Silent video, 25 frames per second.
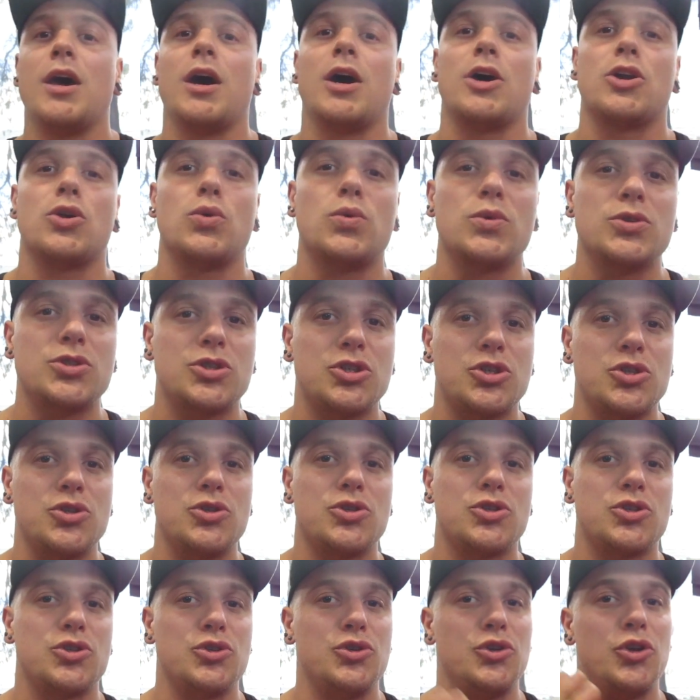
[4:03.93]
I don't want
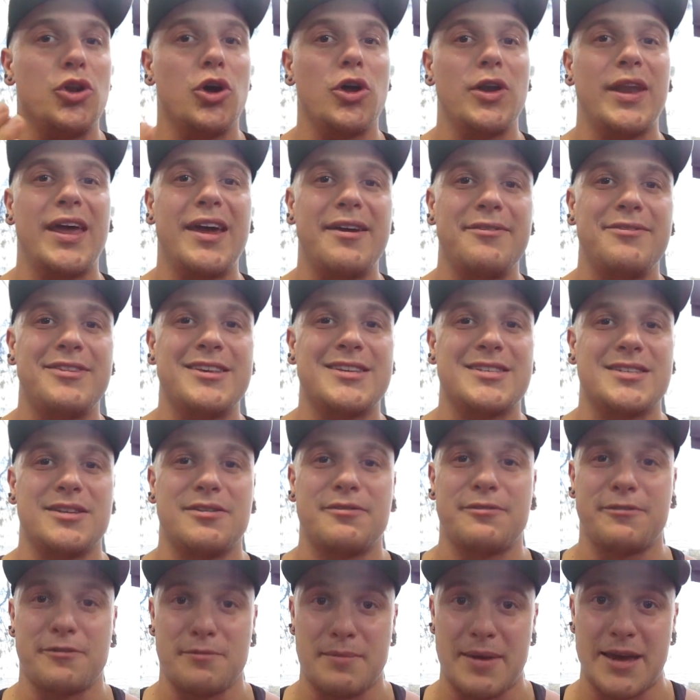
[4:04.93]
you to not have this
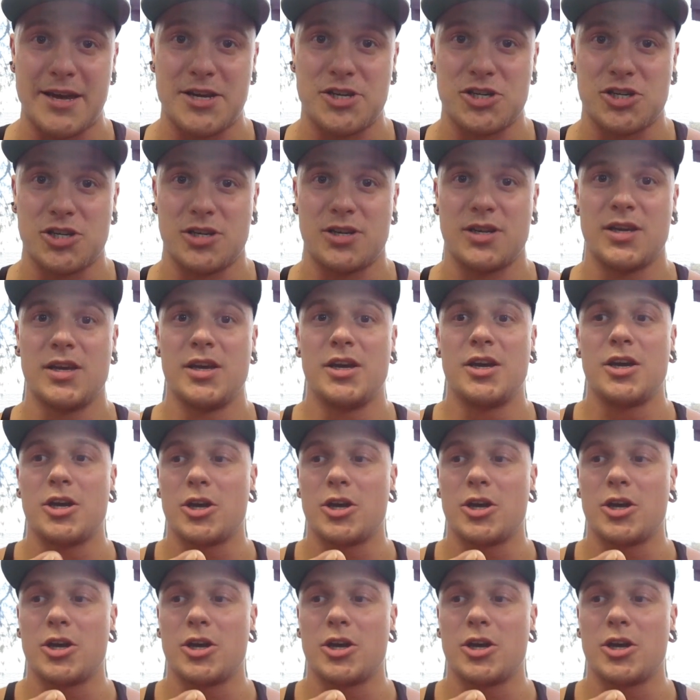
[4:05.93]
information.